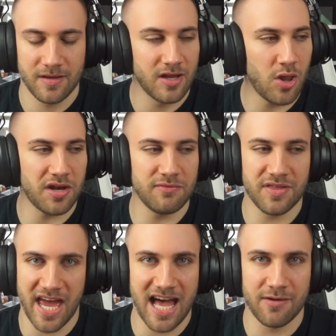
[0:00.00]
Not even
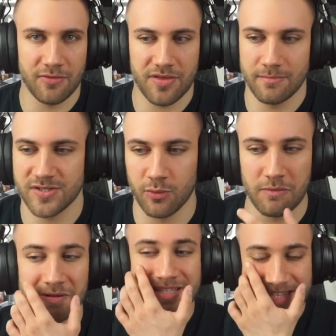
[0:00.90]
the half of them. So
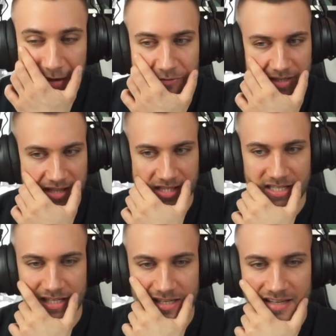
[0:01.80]
we will
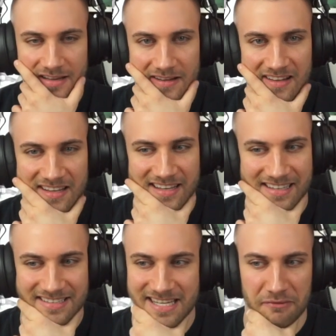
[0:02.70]
definitely,
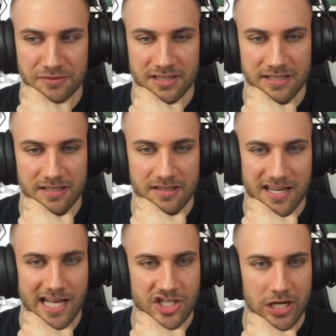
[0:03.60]
definitely
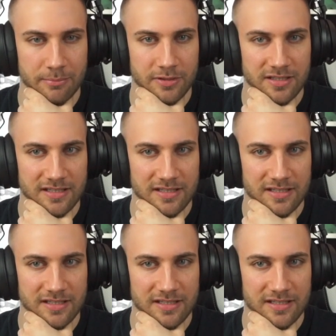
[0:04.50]
catch up.